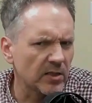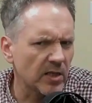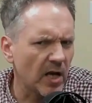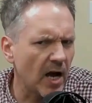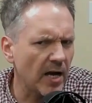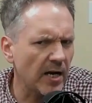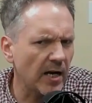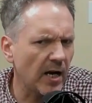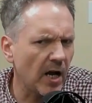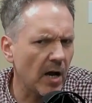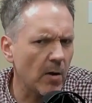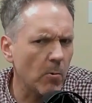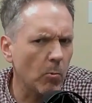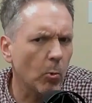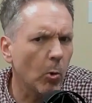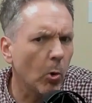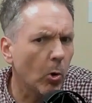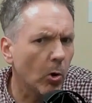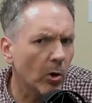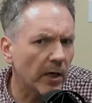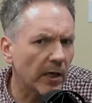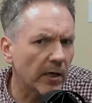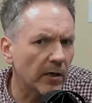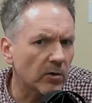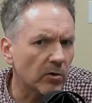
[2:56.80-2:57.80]
kind of like
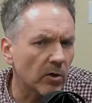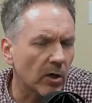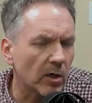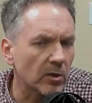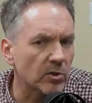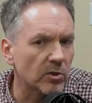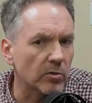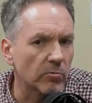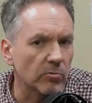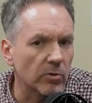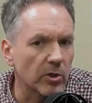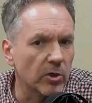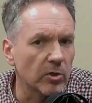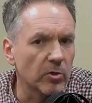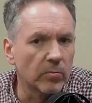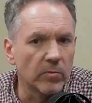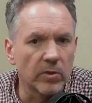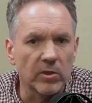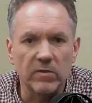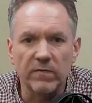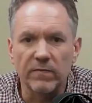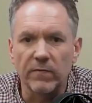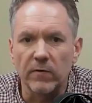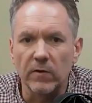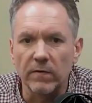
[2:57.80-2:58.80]
walking across a room
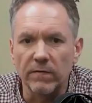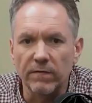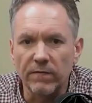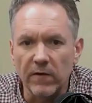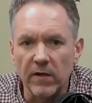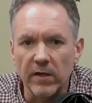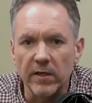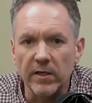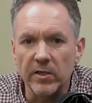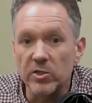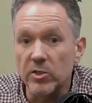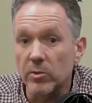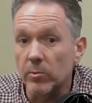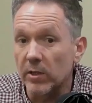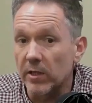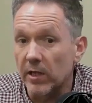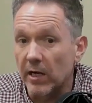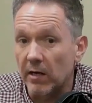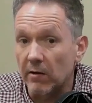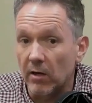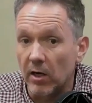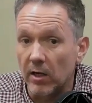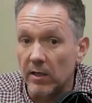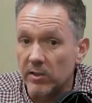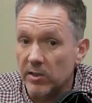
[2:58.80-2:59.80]
that's full of furniture with
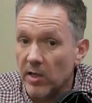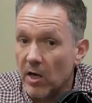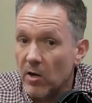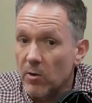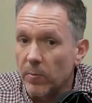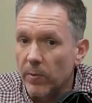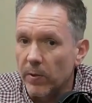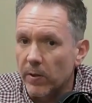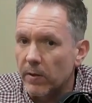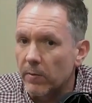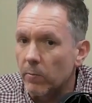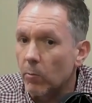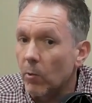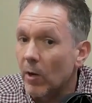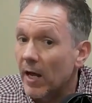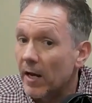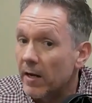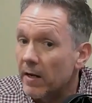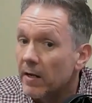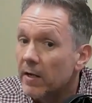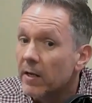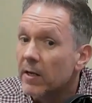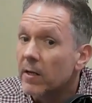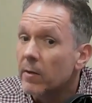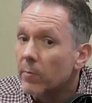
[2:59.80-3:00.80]
our eyes open
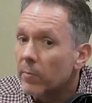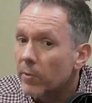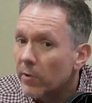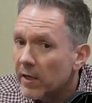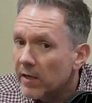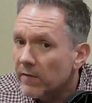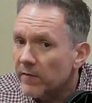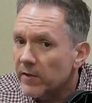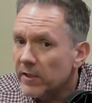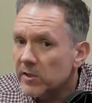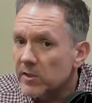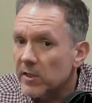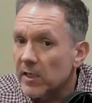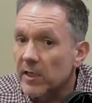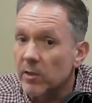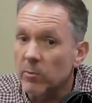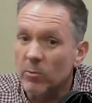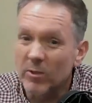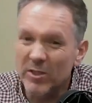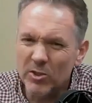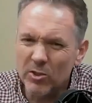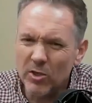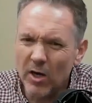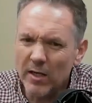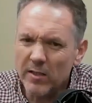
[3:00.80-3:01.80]
when previously
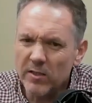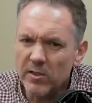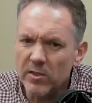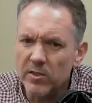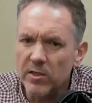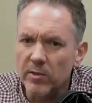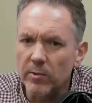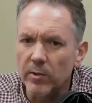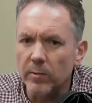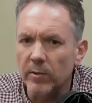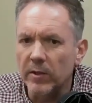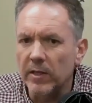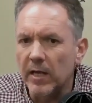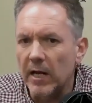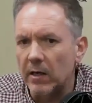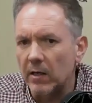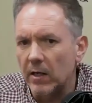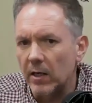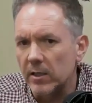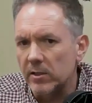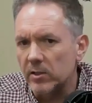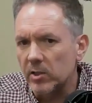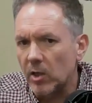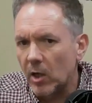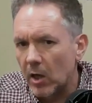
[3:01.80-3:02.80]
we tried to do it with our
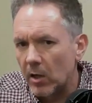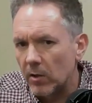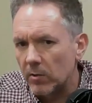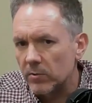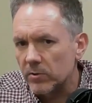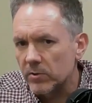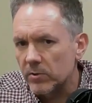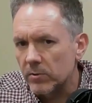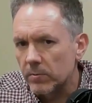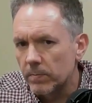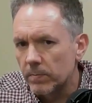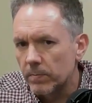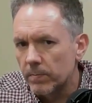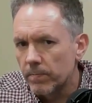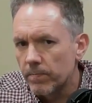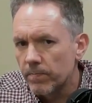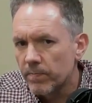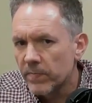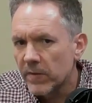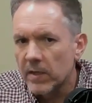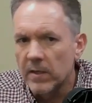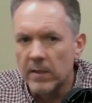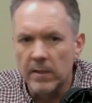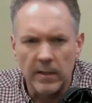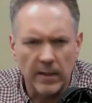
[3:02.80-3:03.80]
eyes closed.
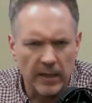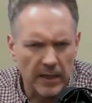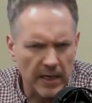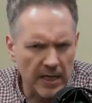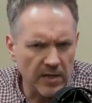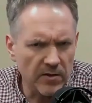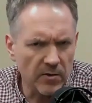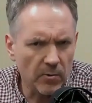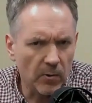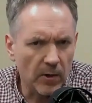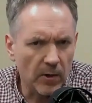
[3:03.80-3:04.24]
Either